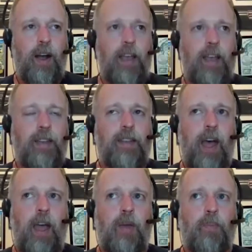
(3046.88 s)
I
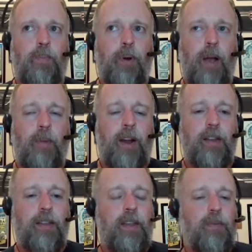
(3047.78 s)

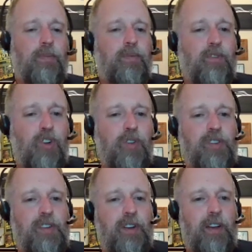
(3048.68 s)
primarily am
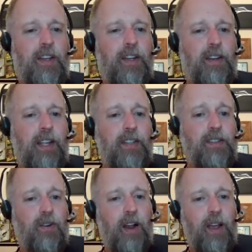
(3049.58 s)
cruising on
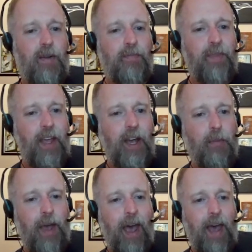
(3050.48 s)
Instagram
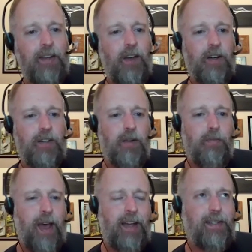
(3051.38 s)
at Dr.
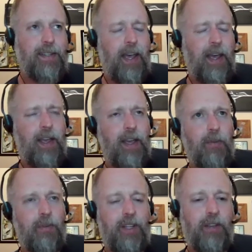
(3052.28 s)
Max K,
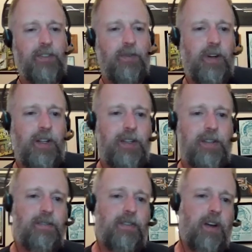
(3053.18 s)
I believe is what it
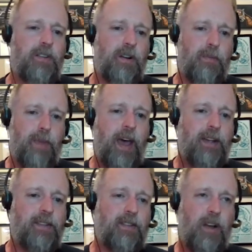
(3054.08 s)
is. Dr.
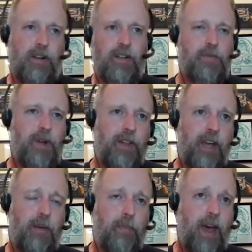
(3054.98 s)
Max, Doctor spelled
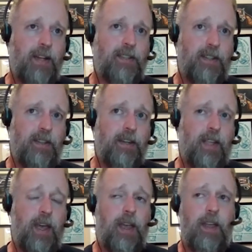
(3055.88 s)
out Max and then K.